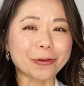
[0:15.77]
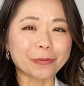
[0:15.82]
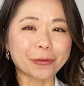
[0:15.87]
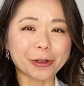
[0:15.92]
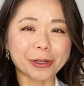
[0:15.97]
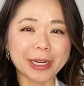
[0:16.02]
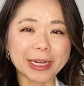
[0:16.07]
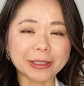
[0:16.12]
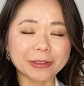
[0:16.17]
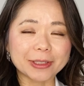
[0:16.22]

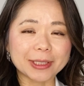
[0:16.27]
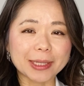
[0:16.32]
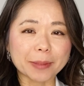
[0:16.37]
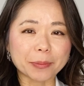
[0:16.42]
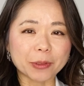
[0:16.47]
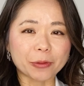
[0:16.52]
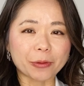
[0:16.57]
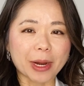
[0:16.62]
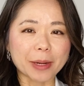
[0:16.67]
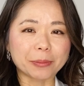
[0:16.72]
forget to
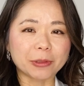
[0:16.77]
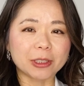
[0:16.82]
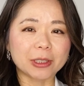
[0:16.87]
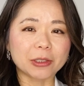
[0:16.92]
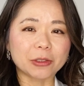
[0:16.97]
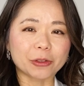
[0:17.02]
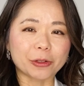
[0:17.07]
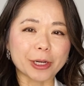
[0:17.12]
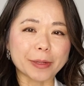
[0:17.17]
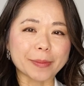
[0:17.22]
subscribe to the
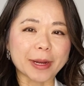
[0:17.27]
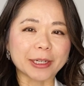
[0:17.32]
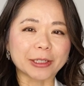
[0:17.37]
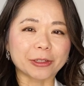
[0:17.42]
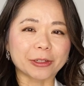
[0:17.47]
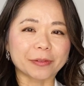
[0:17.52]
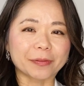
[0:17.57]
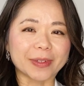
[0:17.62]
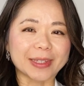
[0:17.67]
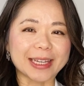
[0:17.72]

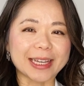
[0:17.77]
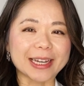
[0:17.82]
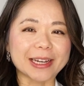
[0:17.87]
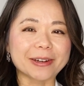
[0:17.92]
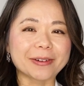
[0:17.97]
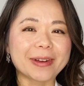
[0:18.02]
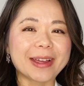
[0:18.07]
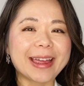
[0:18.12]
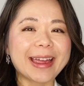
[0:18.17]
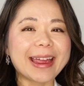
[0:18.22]
TrayMinder video